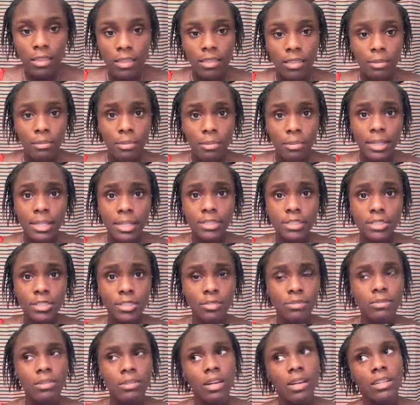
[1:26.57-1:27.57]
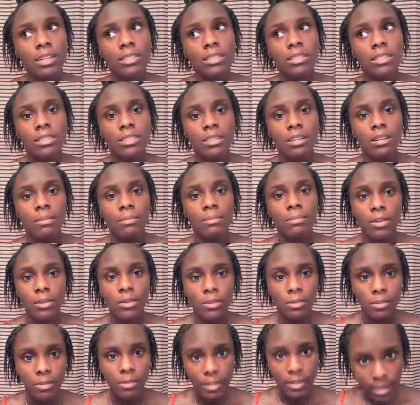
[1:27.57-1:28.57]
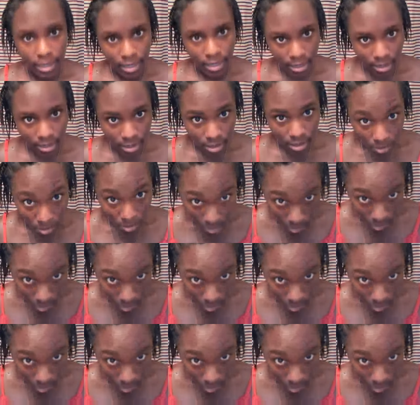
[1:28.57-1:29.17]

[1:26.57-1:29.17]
the Bantu knots come out really nice and